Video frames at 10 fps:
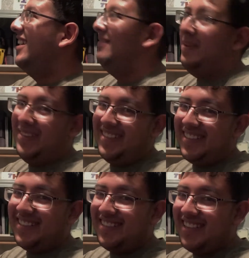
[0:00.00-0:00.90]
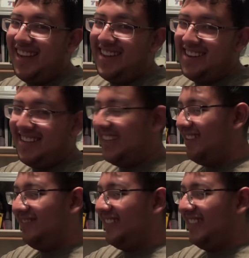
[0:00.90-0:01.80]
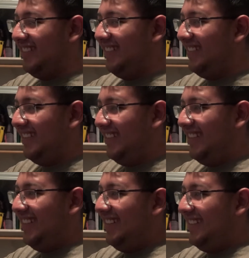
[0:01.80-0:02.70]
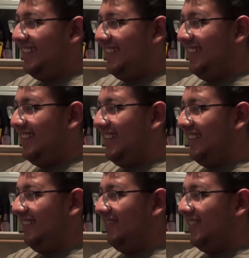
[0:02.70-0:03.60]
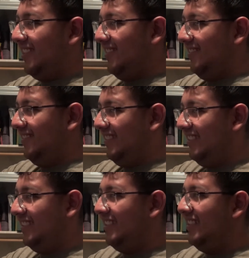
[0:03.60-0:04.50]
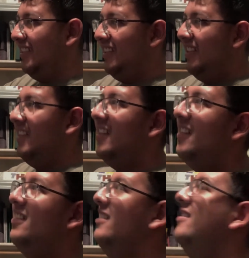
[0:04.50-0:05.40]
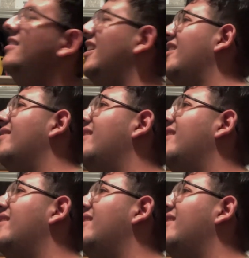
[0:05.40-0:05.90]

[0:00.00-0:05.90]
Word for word: Maybe this is a sign. I don't really know. Alright, number two. This is it.